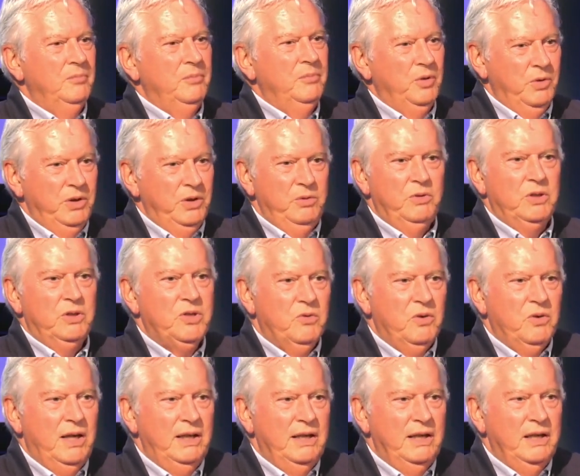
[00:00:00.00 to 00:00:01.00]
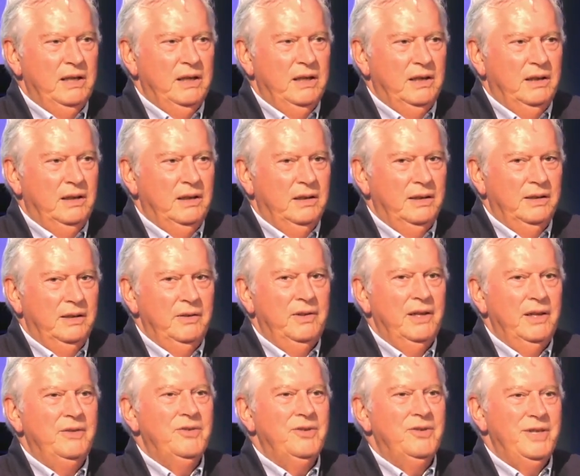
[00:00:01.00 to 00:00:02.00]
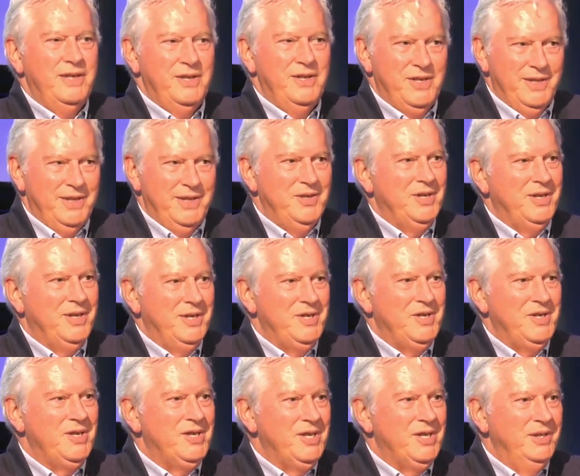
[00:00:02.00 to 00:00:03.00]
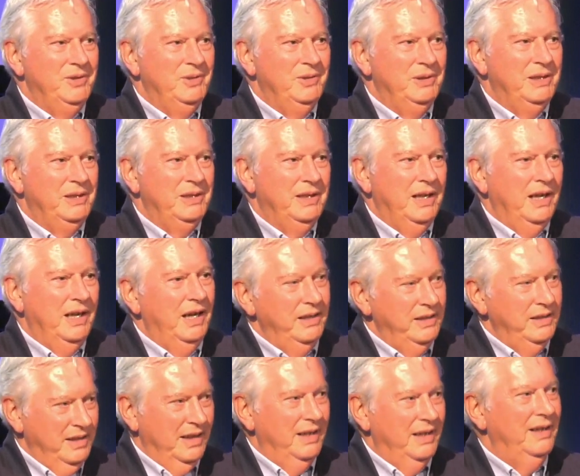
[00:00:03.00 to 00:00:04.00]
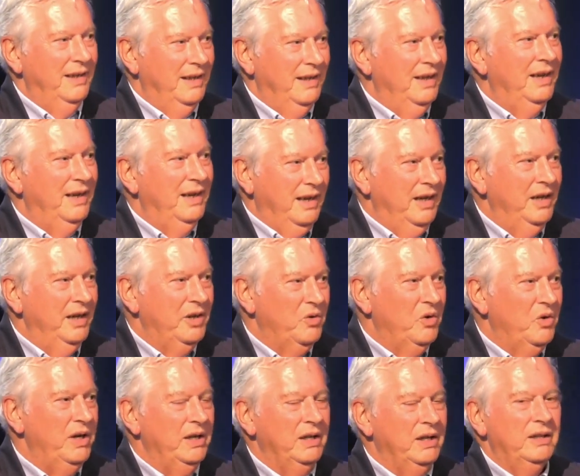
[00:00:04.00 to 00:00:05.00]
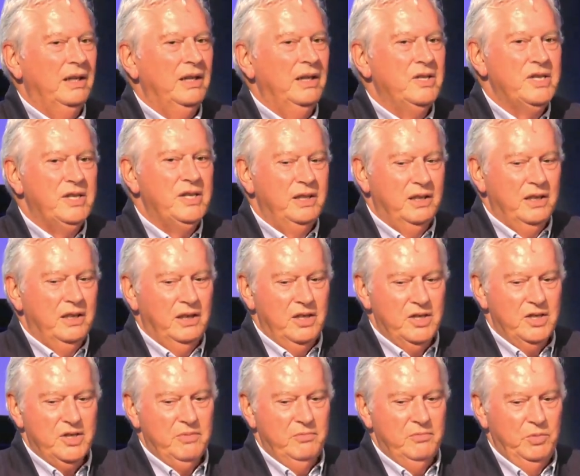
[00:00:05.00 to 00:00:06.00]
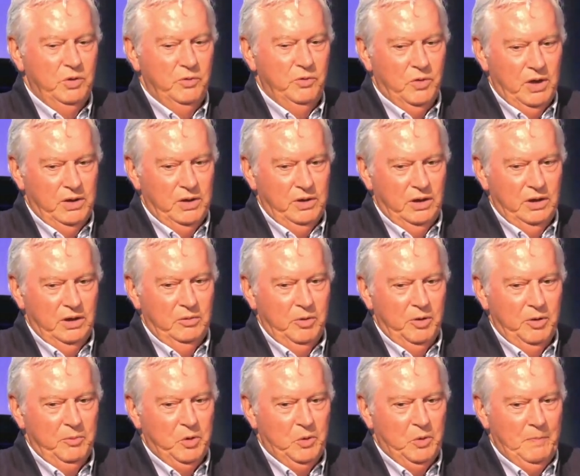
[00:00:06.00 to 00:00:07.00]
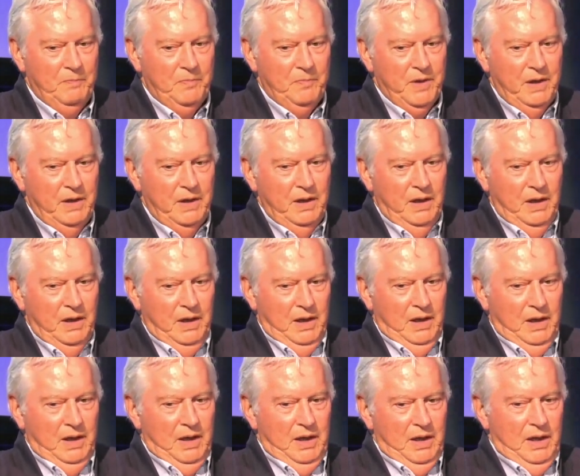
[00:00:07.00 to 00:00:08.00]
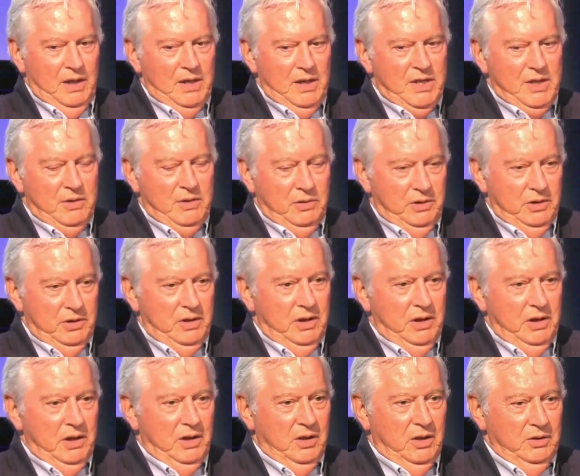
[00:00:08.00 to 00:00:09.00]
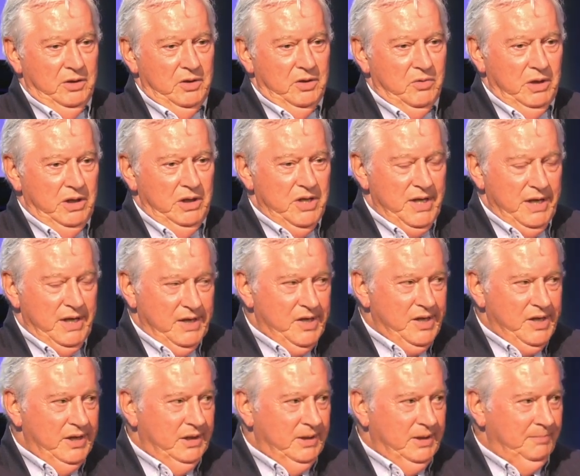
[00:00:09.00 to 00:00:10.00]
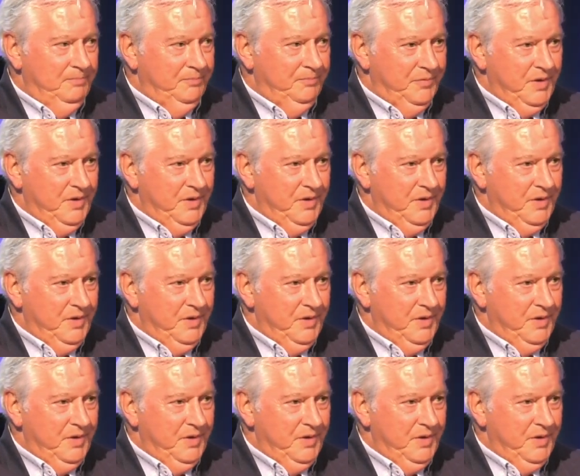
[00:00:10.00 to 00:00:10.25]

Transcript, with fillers: But when you watch a rally car, you think, geez, those guys are skilled. And I agree, I'd like to see the cars move around a little bit more. So on the, on the 26 car,